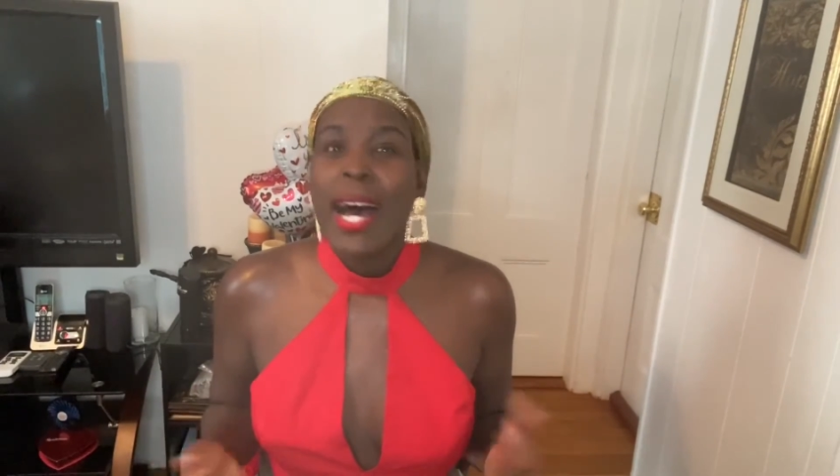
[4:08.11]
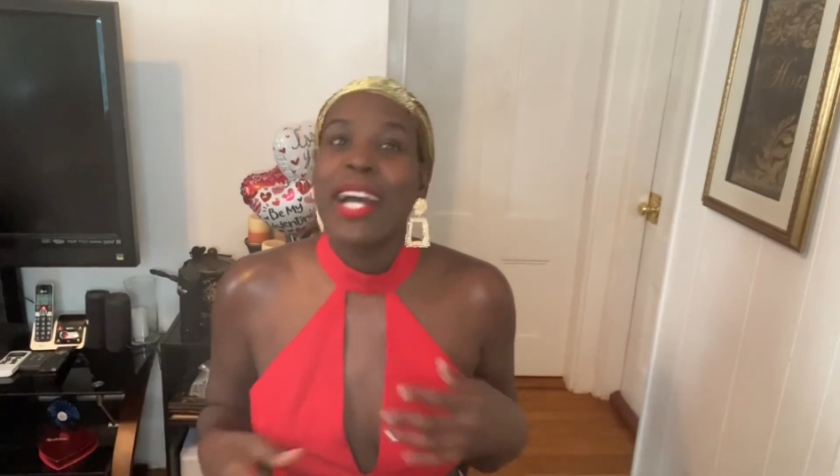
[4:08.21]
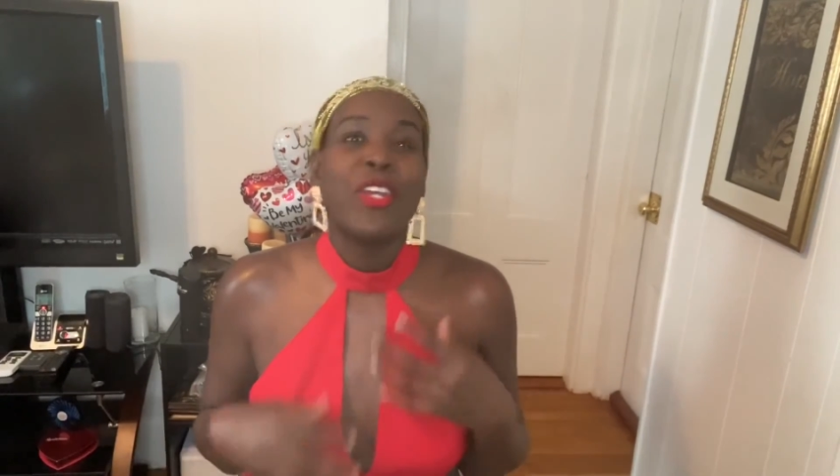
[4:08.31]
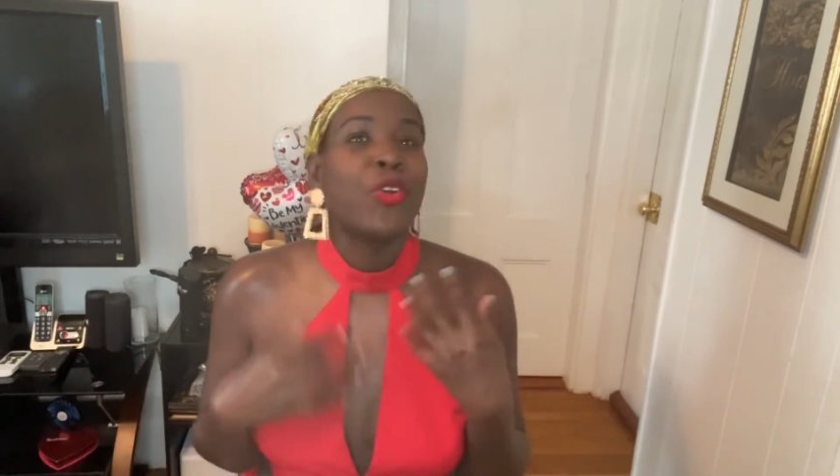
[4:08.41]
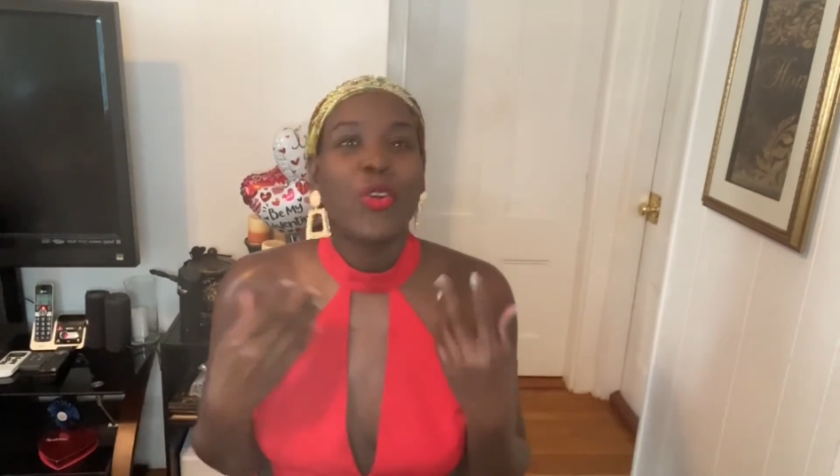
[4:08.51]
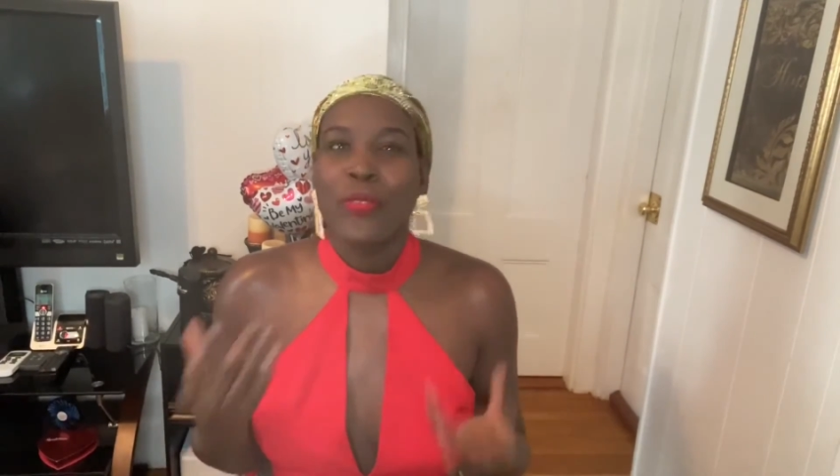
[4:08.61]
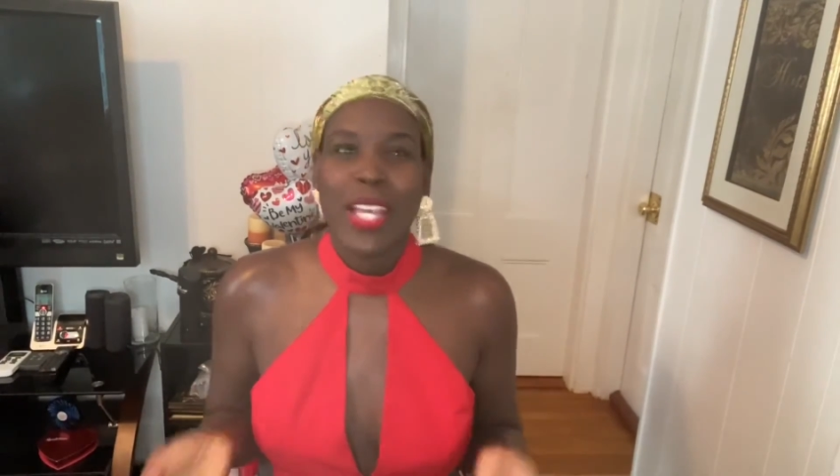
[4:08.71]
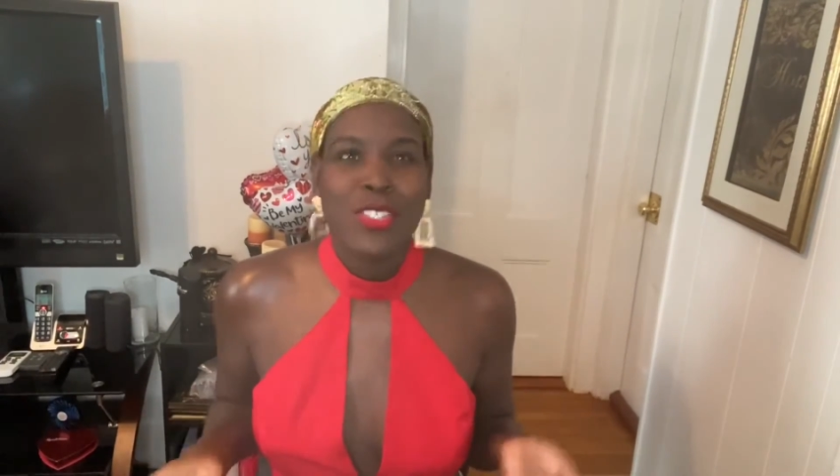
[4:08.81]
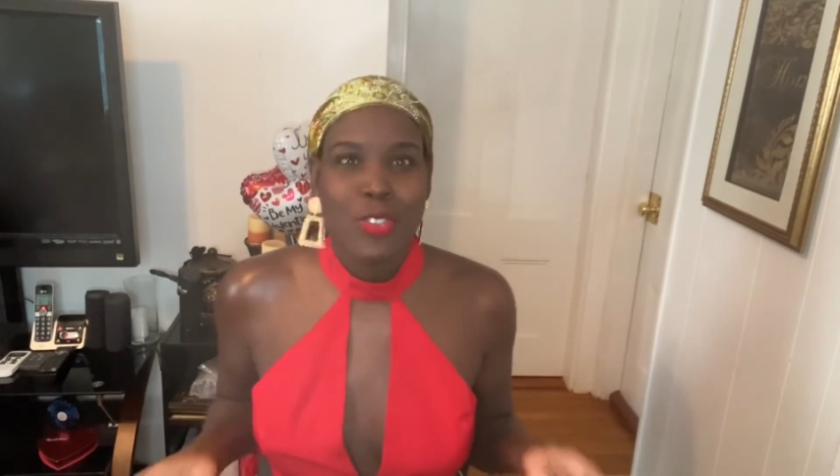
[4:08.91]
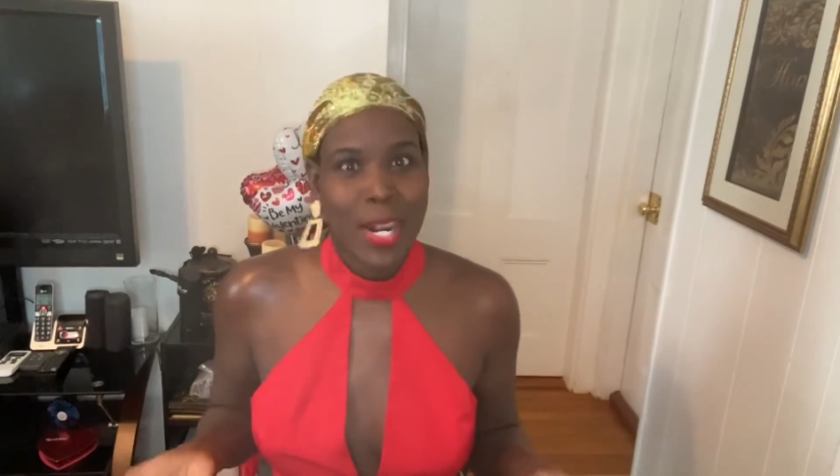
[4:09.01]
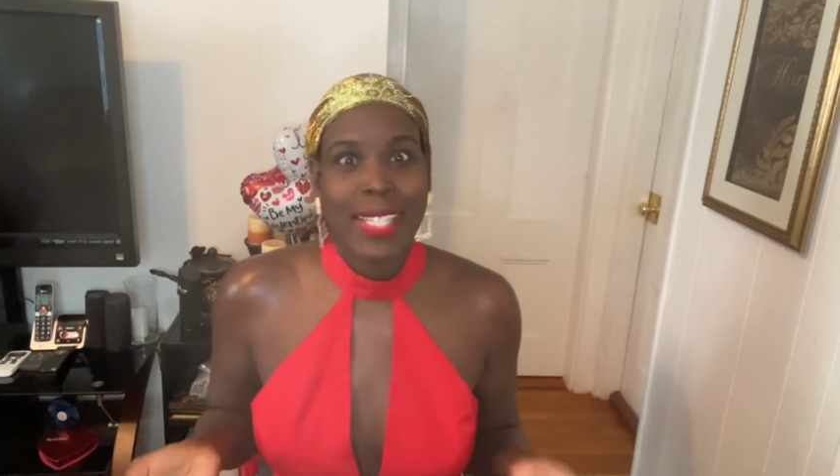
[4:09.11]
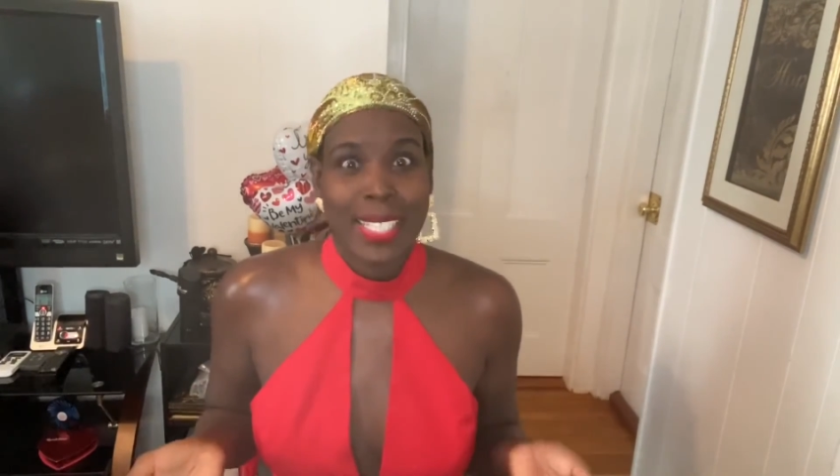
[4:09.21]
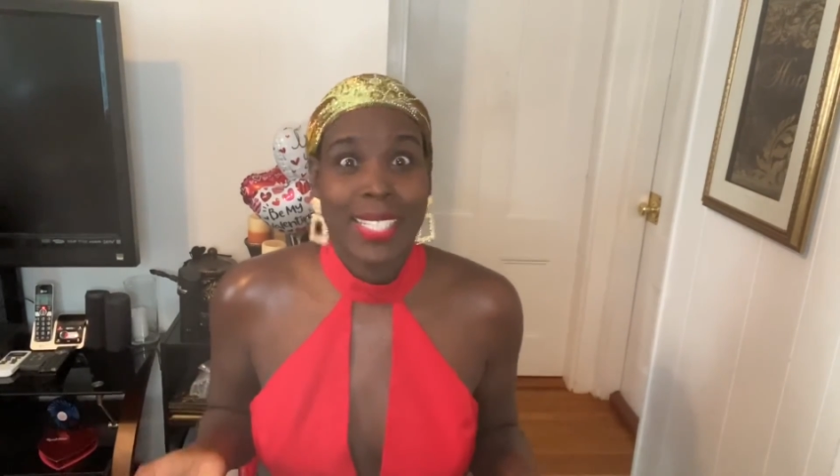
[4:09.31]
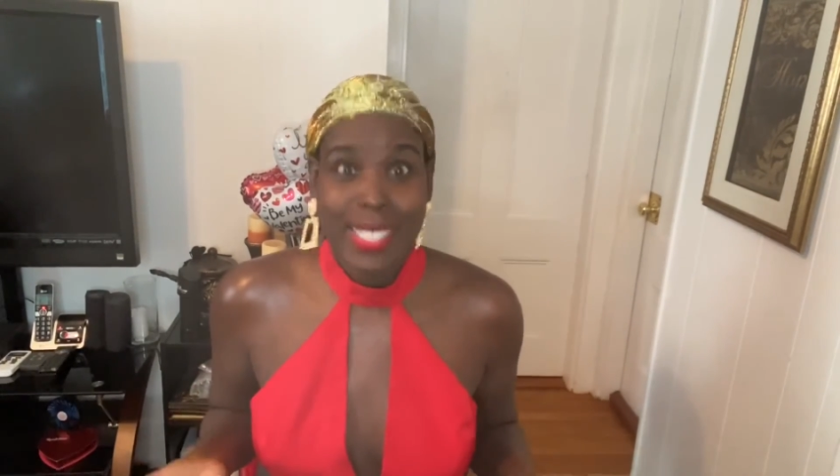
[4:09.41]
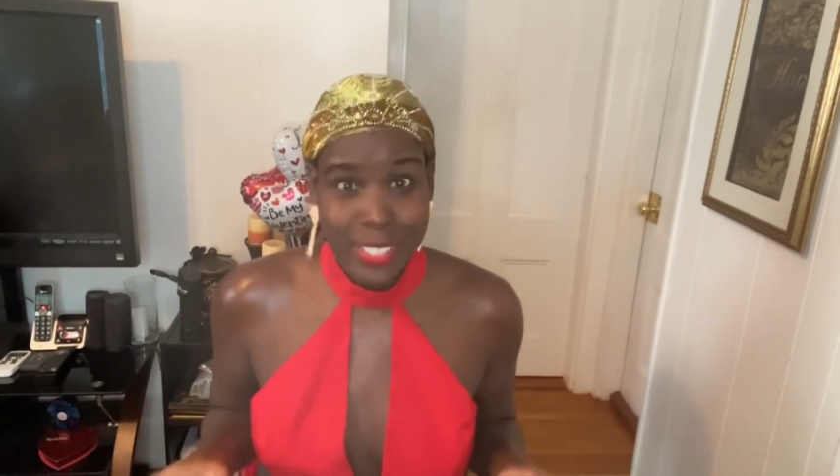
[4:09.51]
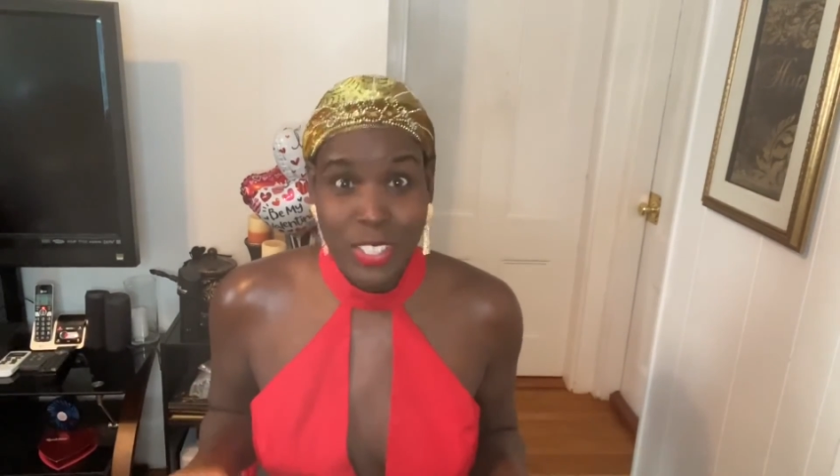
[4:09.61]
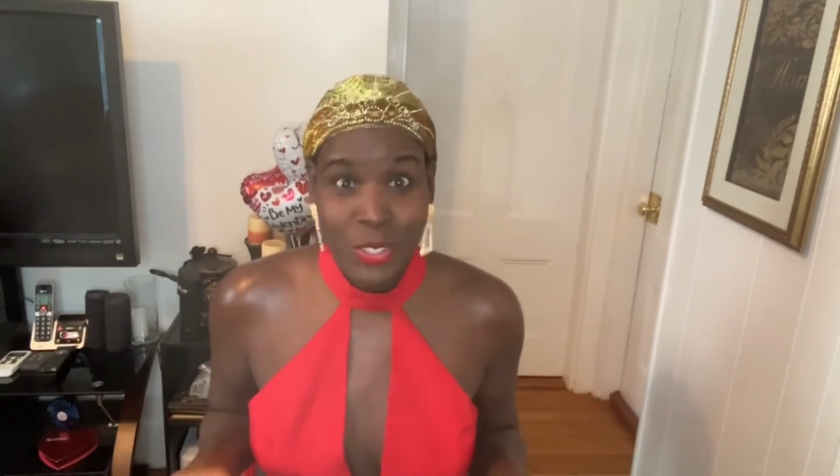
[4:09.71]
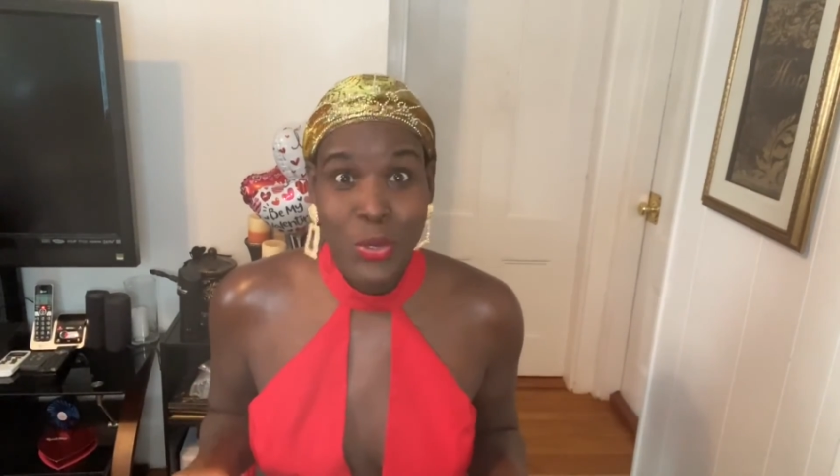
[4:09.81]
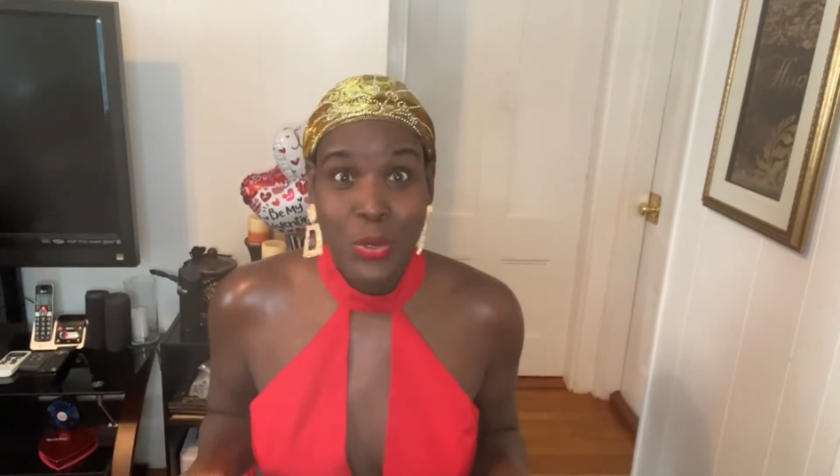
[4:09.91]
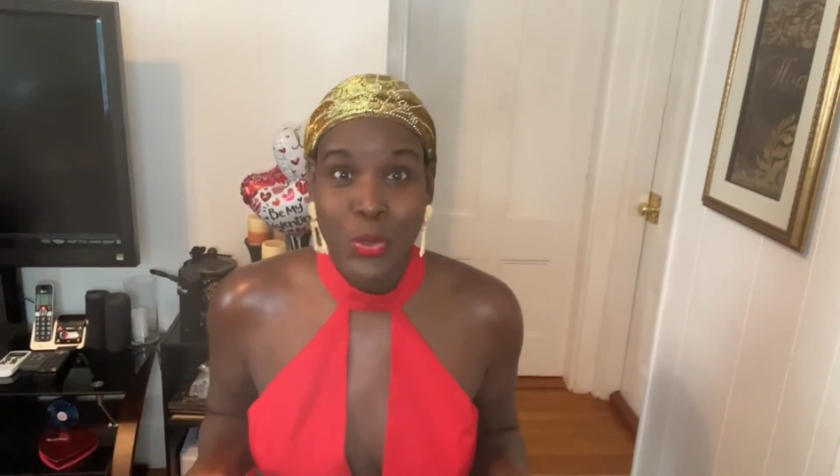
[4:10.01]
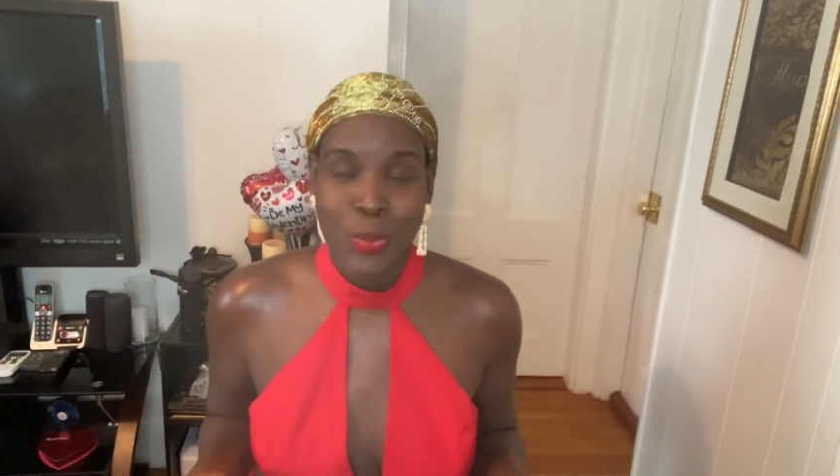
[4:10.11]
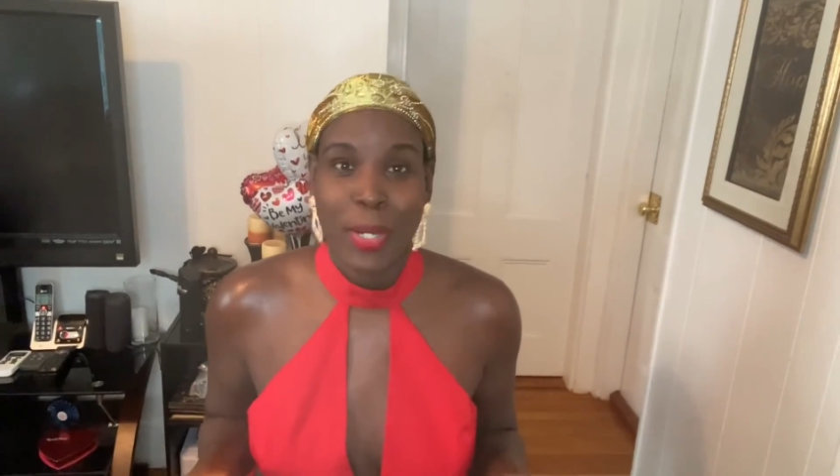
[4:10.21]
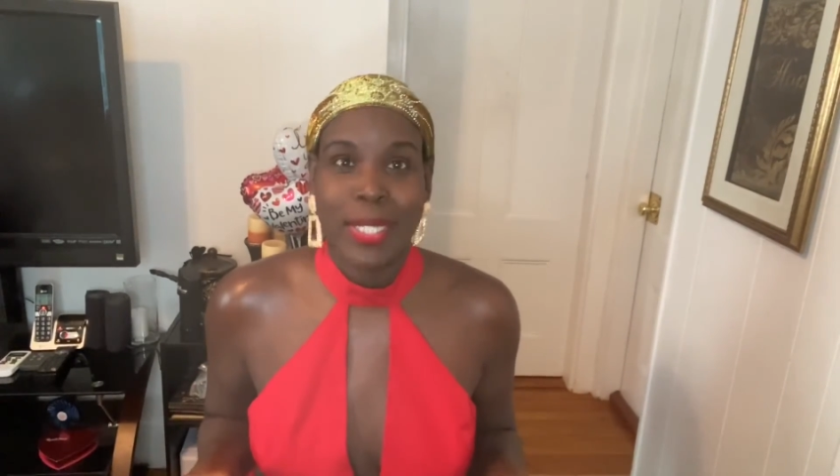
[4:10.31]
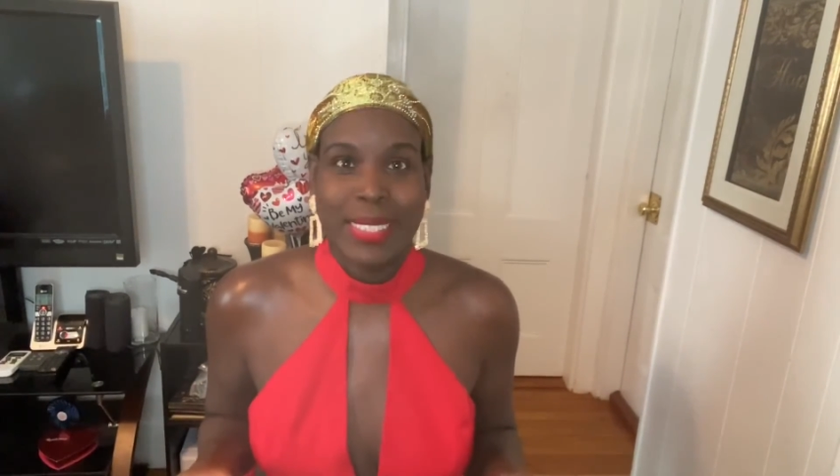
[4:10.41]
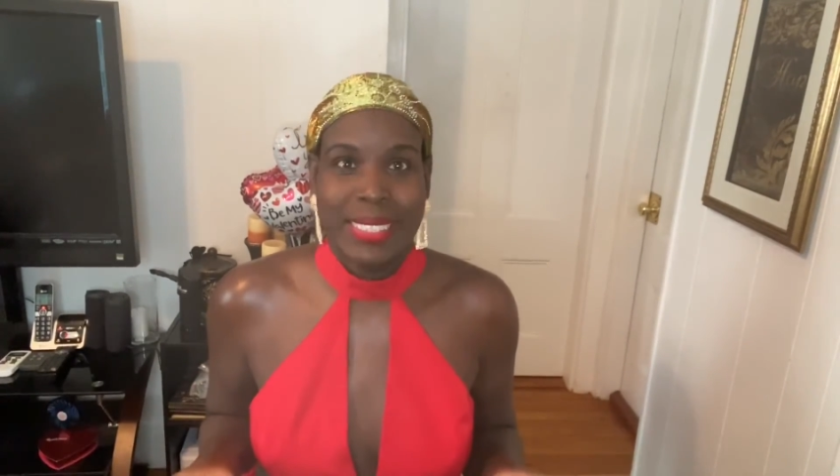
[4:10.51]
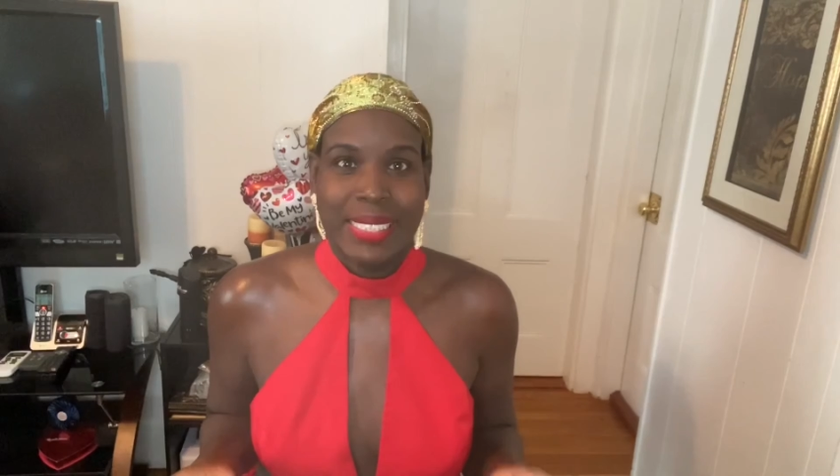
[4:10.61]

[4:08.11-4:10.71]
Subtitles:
I don't know if that's the right analogy to use, but